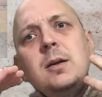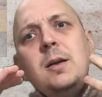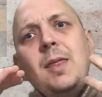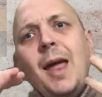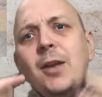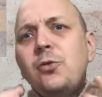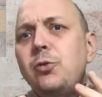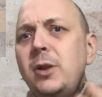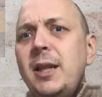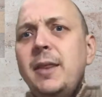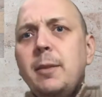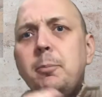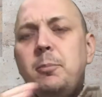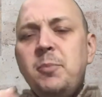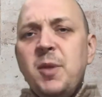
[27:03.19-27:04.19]
That's really
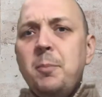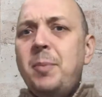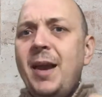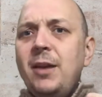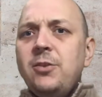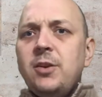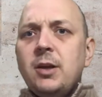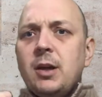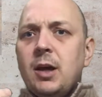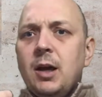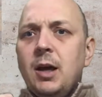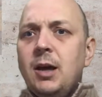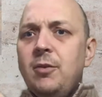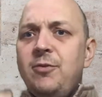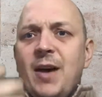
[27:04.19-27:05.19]
the basic
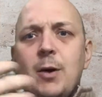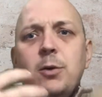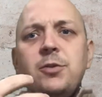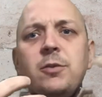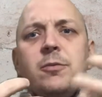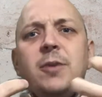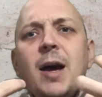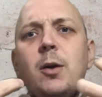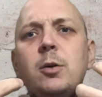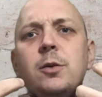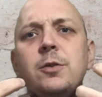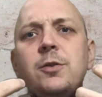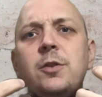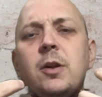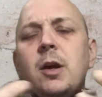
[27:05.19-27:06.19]
vowels and
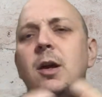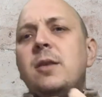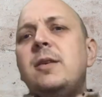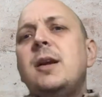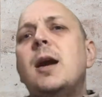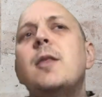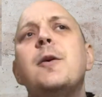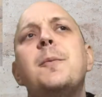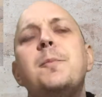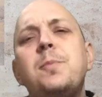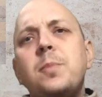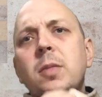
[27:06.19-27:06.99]
vowels together.